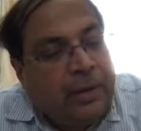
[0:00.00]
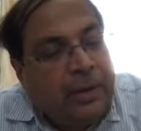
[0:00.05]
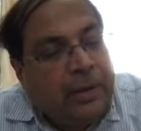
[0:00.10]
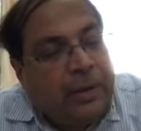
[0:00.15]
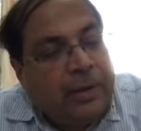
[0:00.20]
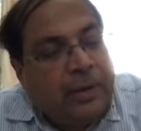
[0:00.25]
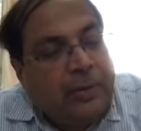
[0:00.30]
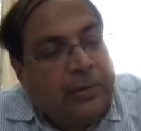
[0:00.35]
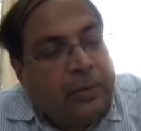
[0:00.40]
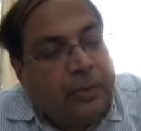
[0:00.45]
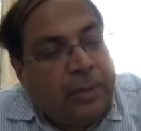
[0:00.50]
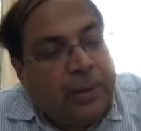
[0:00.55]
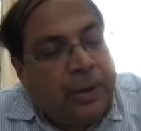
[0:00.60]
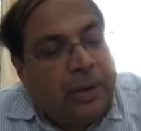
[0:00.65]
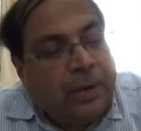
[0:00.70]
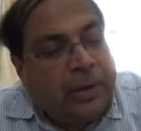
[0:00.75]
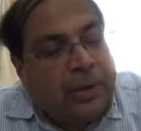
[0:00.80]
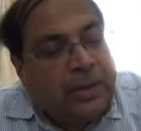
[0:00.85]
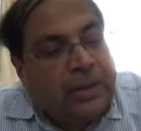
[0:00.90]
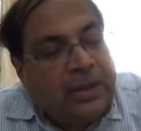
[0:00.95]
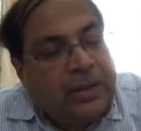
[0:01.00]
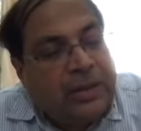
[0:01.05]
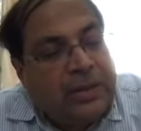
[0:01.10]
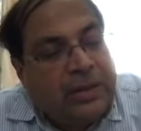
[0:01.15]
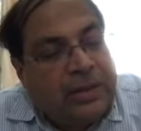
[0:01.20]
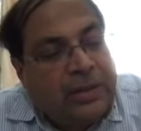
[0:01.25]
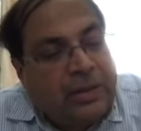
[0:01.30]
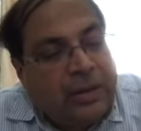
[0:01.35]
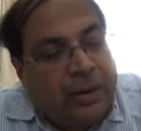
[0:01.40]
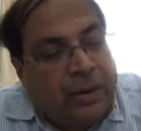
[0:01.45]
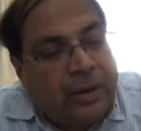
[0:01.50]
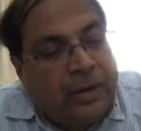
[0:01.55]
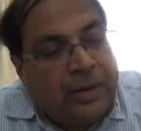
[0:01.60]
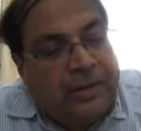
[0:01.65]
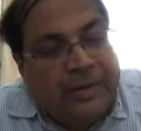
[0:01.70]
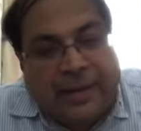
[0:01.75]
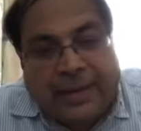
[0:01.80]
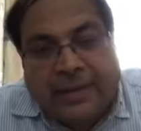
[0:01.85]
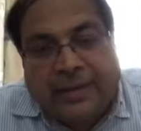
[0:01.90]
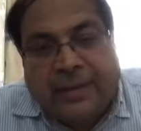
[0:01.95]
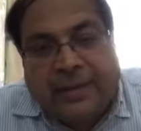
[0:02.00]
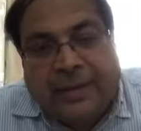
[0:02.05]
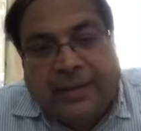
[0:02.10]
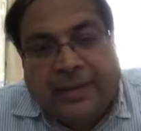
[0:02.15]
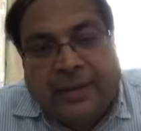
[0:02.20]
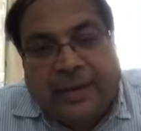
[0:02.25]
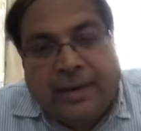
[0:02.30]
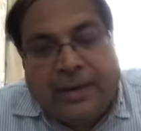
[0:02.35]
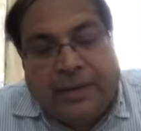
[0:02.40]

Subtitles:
So be cautious on SENSEX and